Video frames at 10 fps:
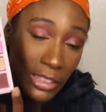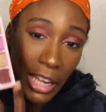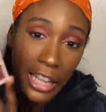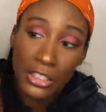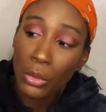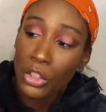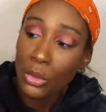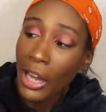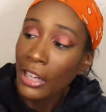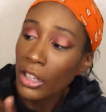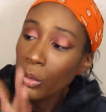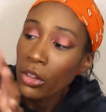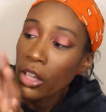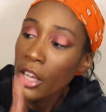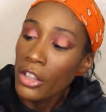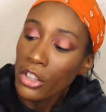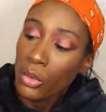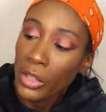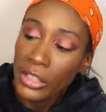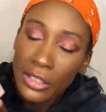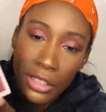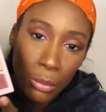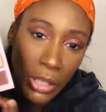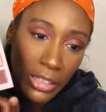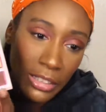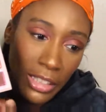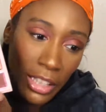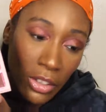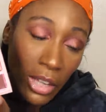And I actually want to do an eye look with the greens and the pinks together.